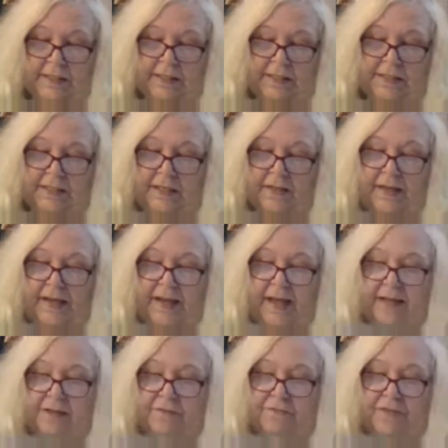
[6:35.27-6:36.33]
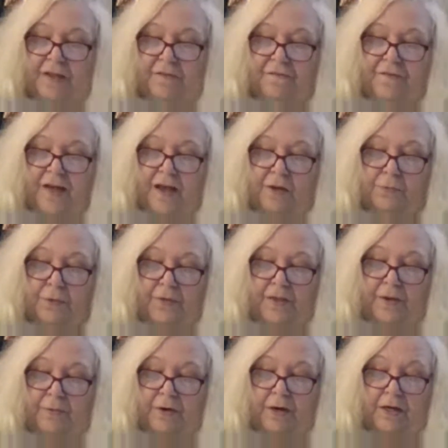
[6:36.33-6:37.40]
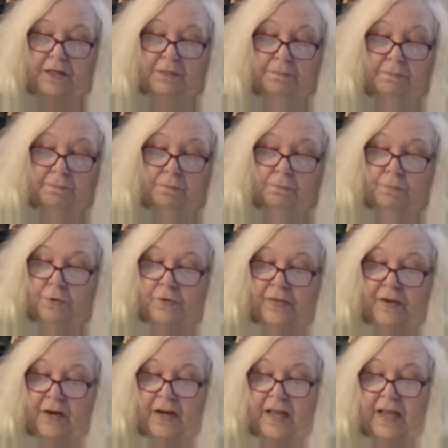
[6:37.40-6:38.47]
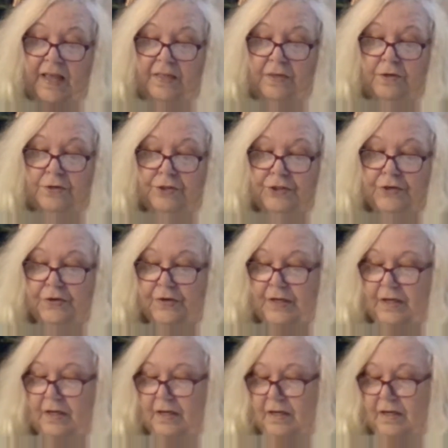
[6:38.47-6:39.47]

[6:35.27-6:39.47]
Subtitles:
till they found where they're gonna end their journey.